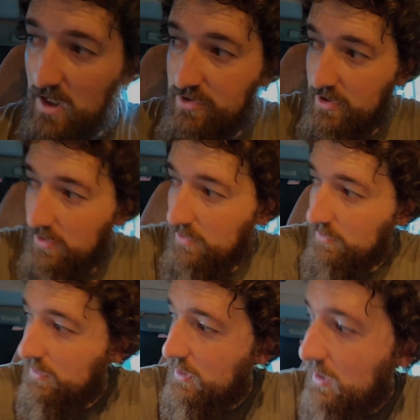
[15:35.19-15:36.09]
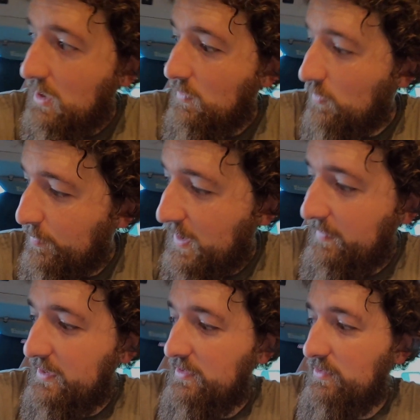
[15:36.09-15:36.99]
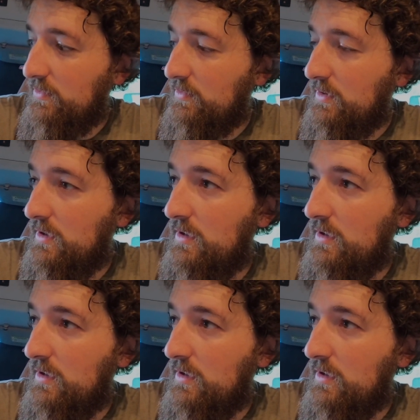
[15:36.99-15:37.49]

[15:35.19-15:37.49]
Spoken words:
So we'll probably do